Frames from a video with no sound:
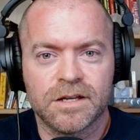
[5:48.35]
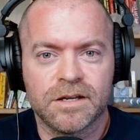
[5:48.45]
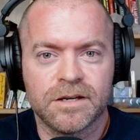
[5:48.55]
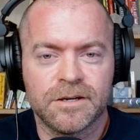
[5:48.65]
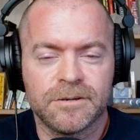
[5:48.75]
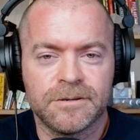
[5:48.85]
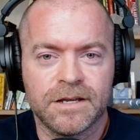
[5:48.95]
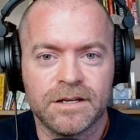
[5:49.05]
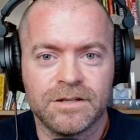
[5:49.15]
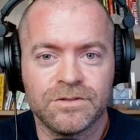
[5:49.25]
uh,
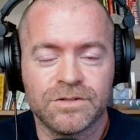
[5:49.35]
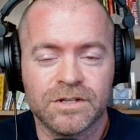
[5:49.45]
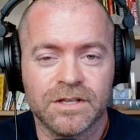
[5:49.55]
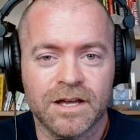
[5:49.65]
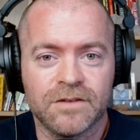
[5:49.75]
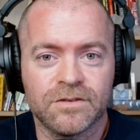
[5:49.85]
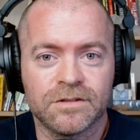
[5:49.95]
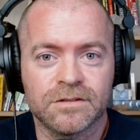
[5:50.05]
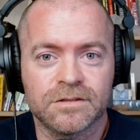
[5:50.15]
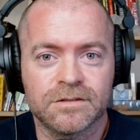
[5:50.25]
and you still haven't